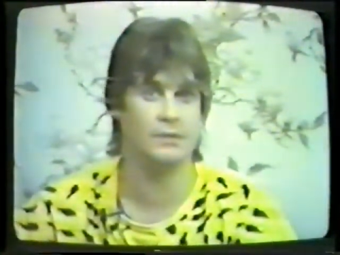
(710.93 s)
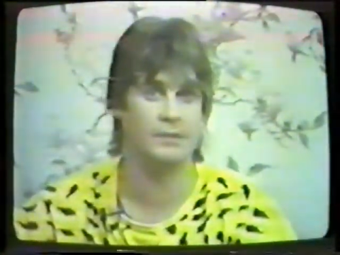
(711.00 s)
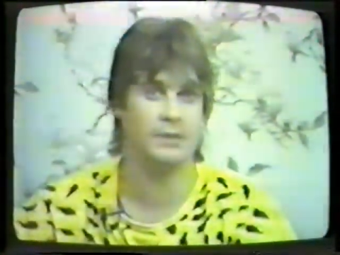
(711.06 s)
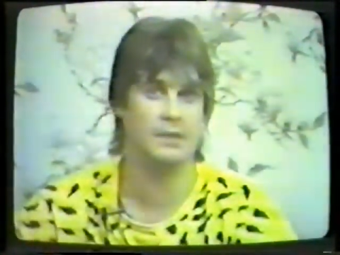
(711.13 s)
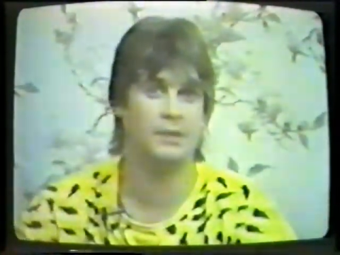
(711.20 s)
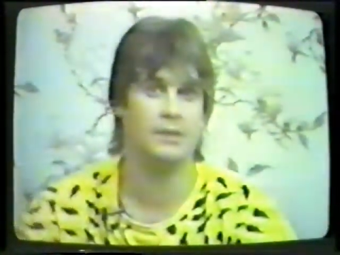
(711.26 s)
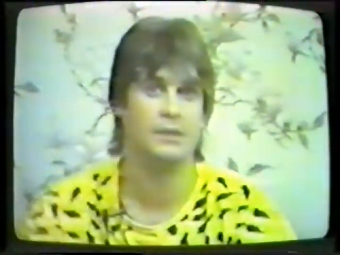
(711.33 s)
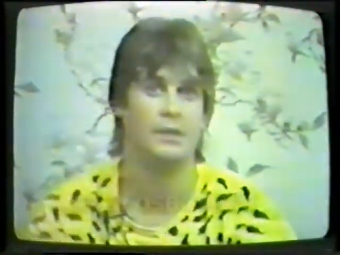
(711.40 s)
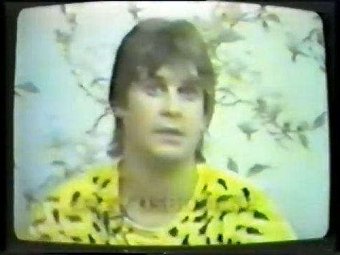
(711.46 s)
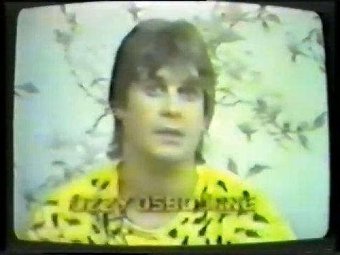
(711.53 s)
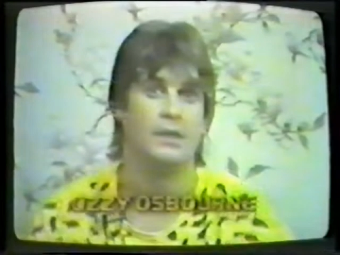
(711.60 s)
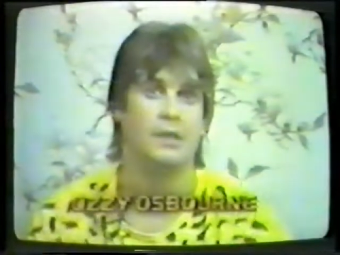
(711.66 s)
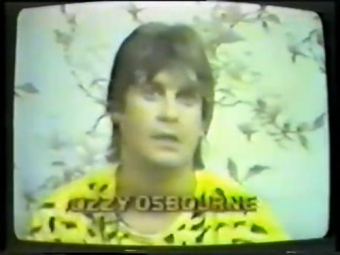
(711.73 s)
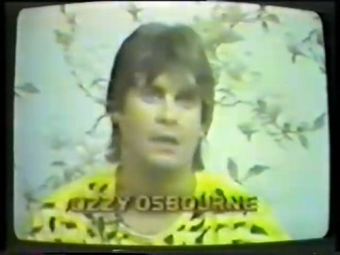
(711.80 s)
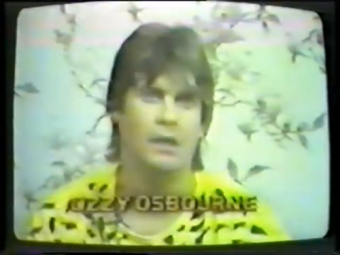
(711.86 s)
I mean,
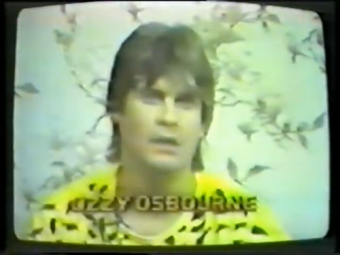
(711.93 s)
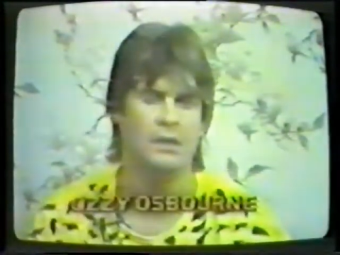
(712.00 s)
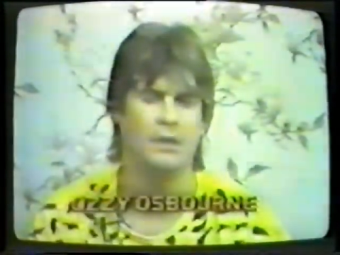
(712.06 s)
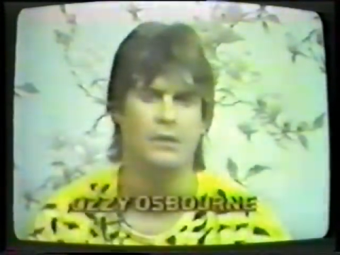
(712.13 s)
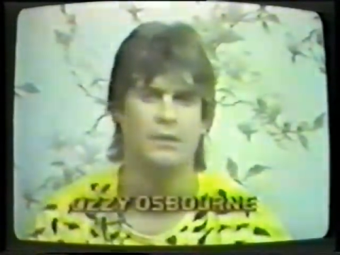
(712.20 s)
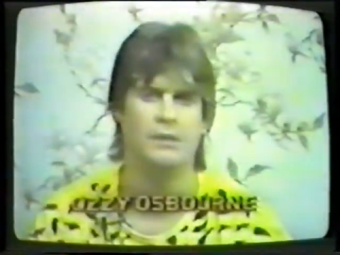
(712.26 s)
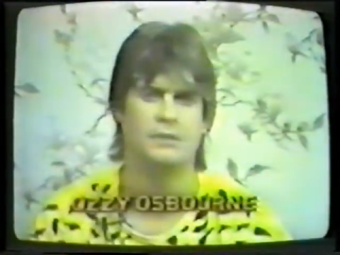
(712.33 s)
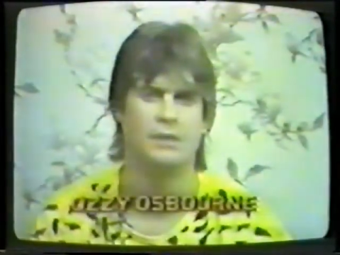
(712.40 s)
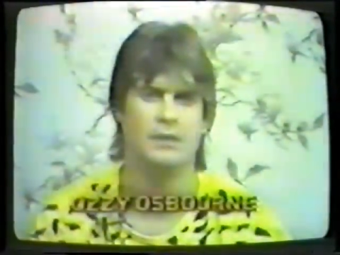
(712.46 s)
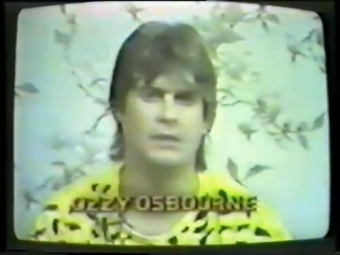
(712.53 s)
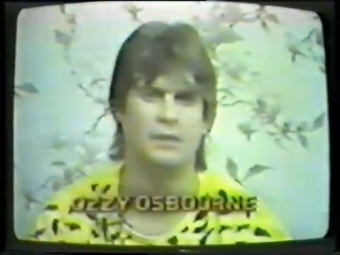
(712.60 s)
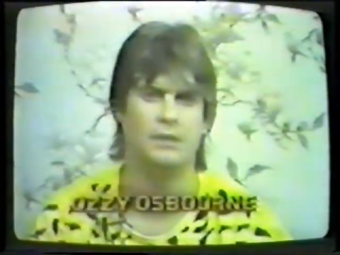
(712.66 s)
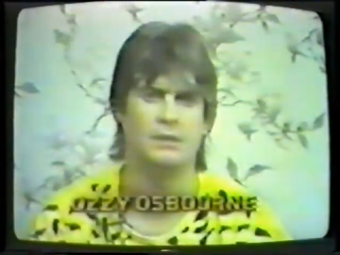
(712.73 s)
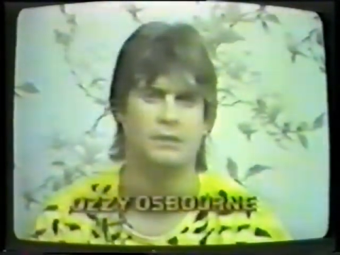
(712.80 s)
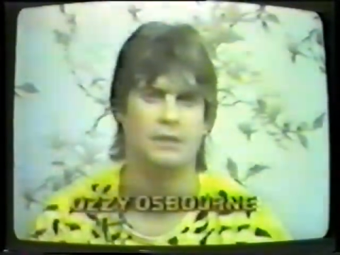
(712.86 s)
I can't understand
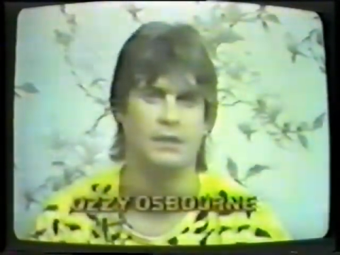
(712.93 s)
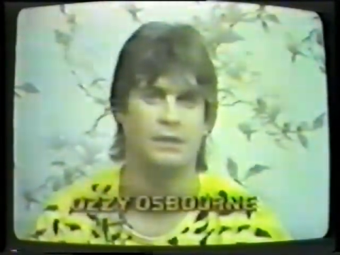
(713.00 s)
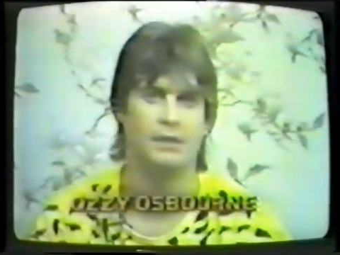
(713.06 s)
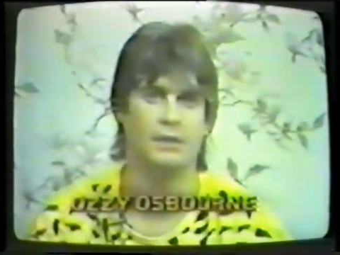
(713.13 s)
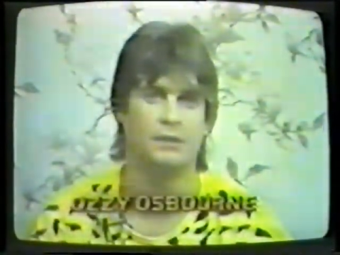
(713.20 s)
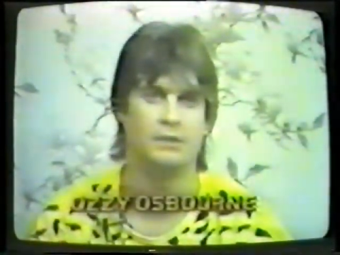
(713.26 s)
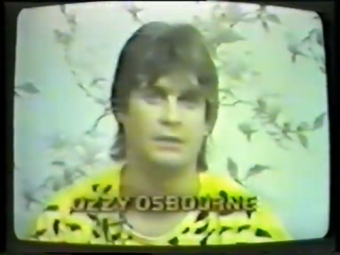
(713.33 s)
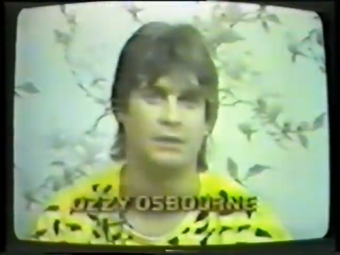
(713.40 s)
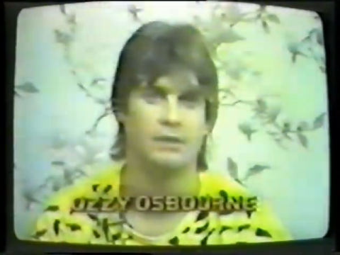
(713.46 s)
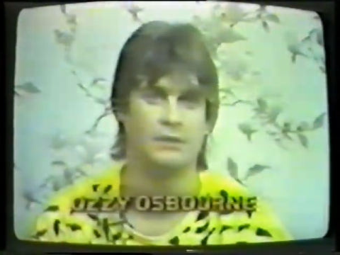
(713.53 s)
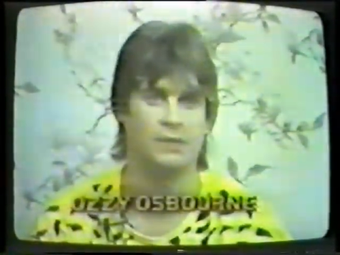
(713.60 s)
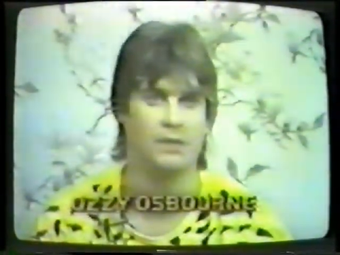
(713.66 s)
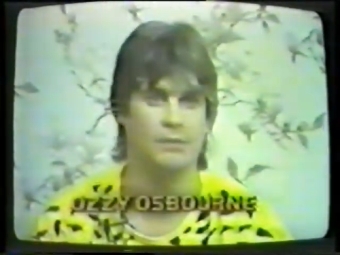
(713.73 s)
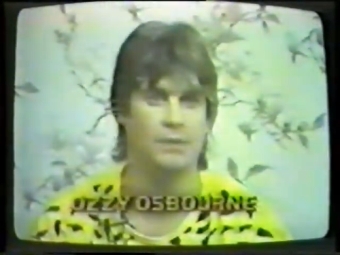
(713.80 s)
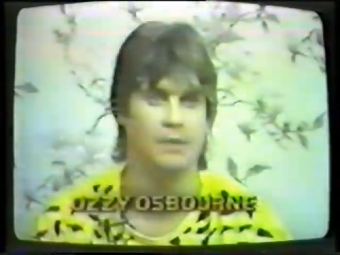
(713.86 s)
in this day and age that there are
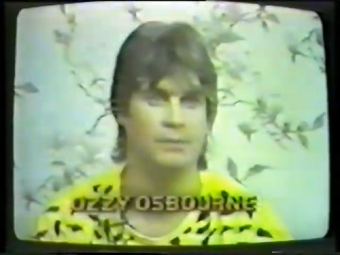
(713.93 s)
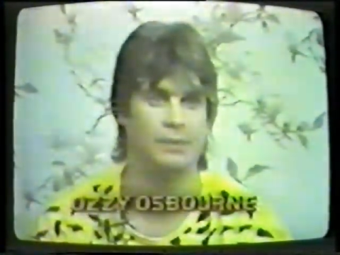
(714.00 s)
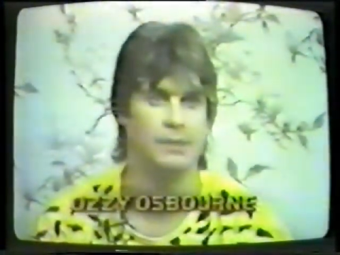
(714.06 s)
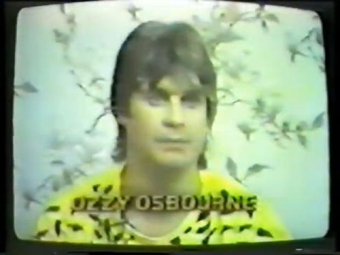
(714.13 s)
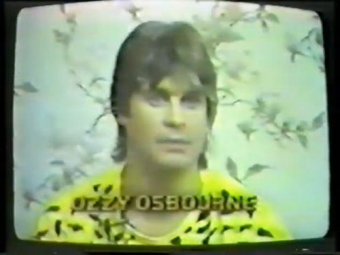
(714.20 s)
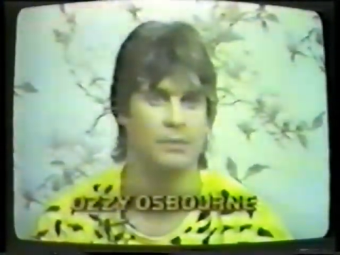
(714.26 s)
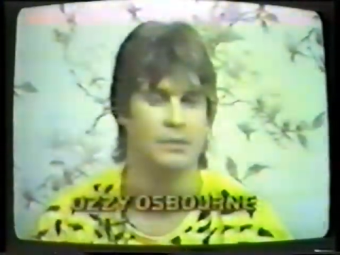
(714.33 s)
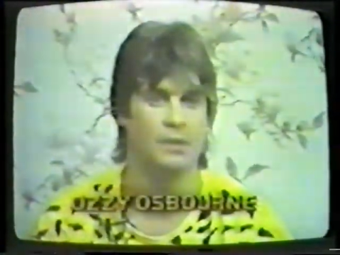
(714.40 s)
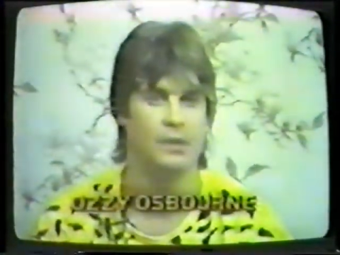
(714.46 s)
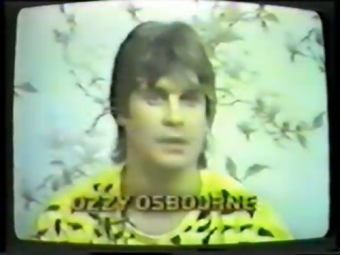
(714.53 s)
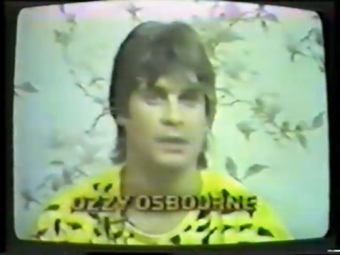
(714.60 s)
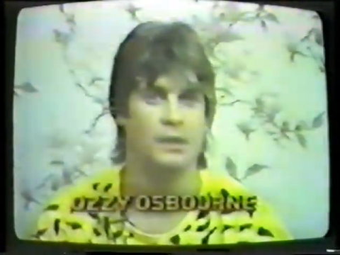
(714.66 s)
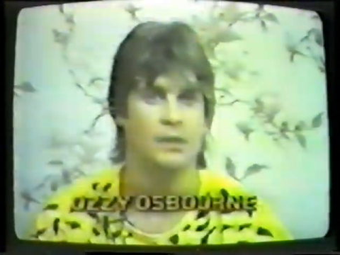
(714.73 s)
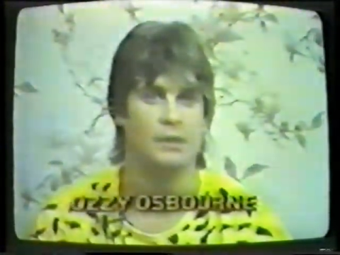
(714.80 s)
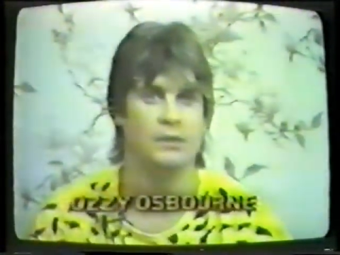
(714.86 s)
so many people
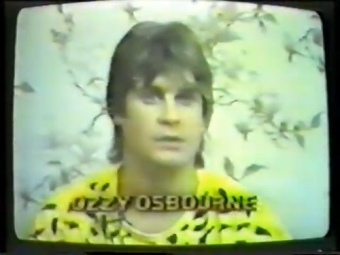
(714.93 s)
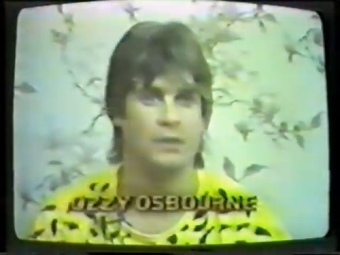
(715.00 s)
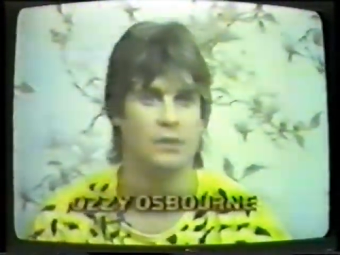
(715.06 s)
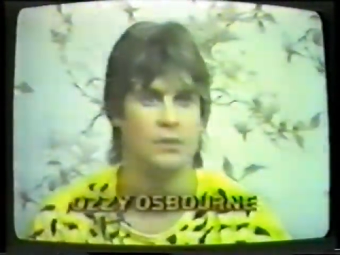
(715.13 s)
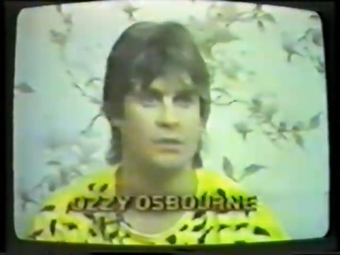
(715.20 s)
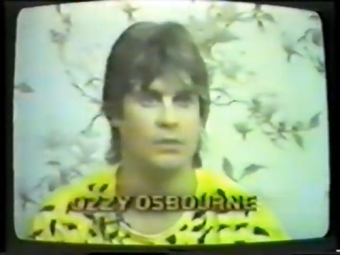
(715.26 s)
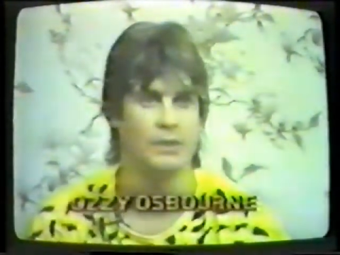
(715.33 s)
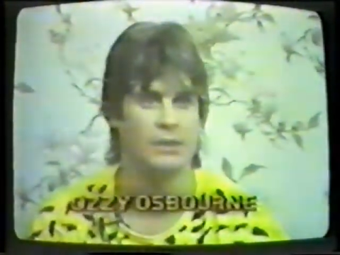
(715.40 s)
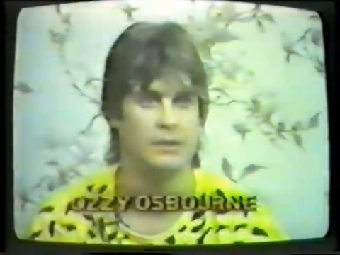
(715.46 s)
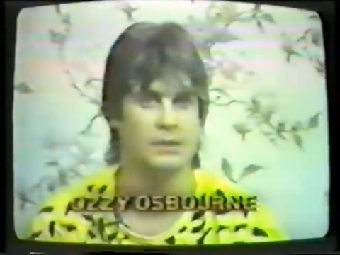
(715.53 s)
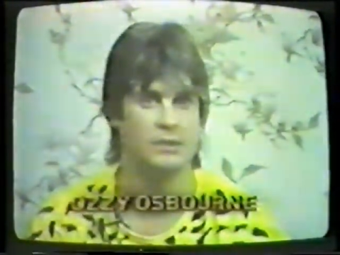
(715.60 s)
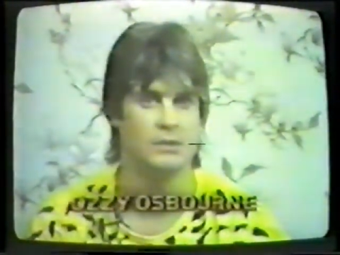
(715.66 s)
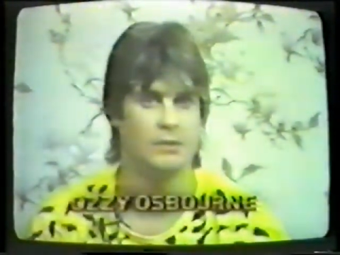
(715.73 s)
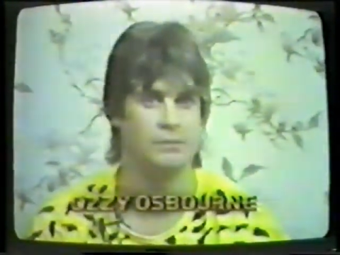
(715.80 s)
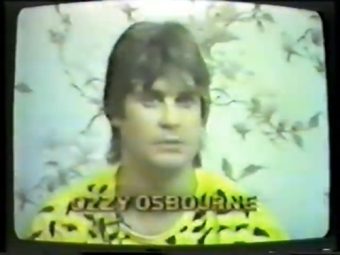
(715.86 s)
so quick
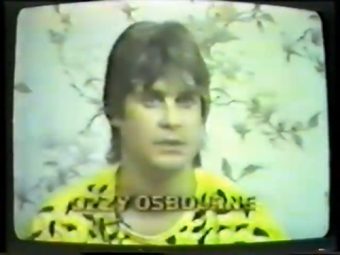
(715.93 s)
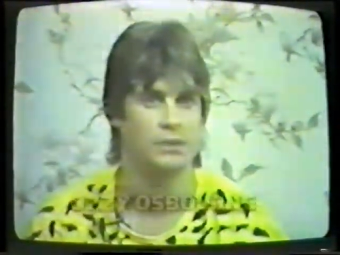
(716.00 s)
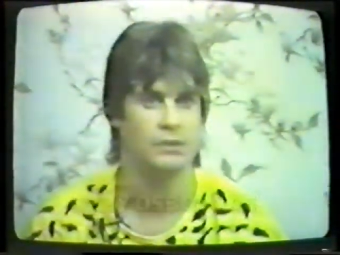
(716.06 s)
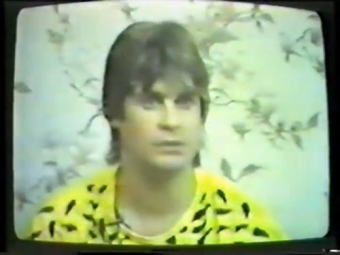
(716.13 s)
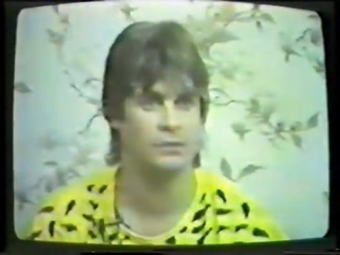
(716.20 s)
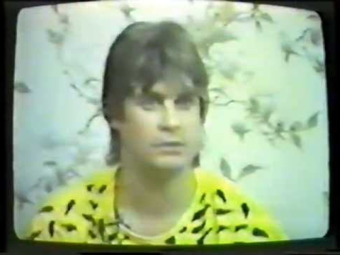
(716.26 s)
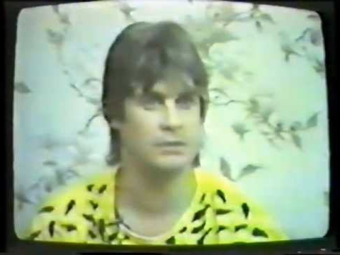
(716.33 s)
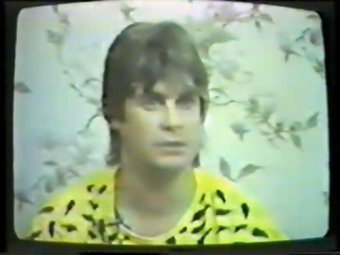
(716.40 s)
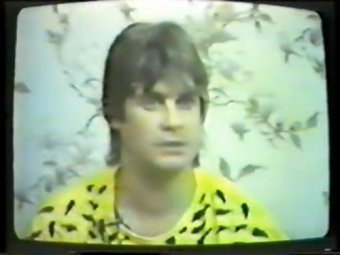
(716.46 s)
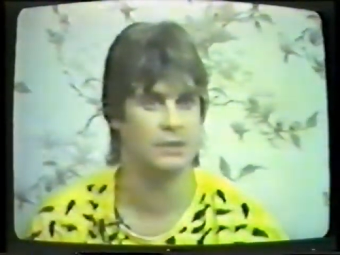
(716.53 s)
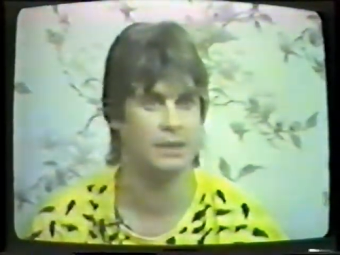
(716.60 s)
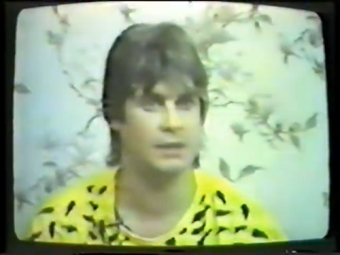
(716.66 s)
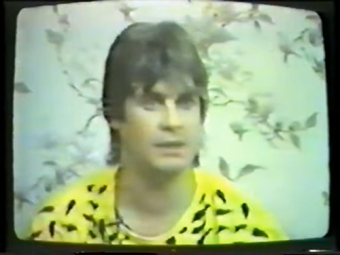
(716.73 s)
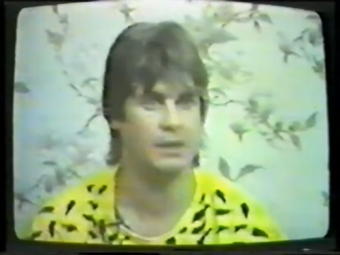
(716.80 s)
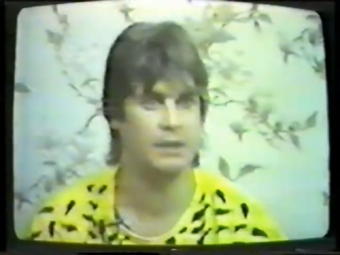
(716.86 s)
to jump to cruelty to
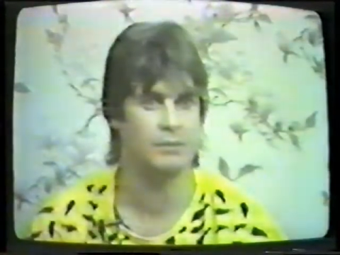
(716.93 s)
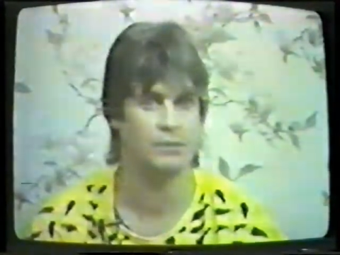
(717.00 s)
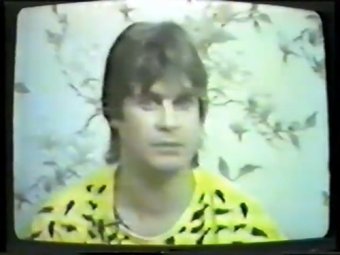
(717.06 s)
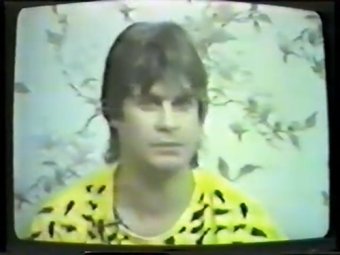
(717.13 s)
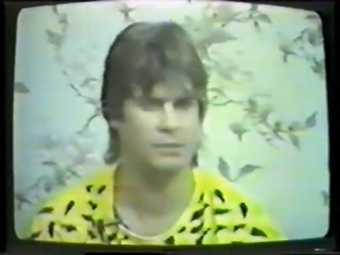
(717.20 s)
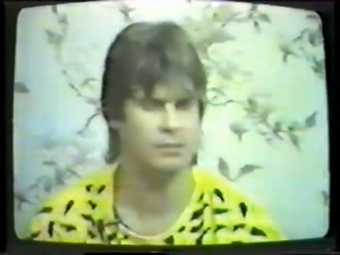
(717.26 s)
animals.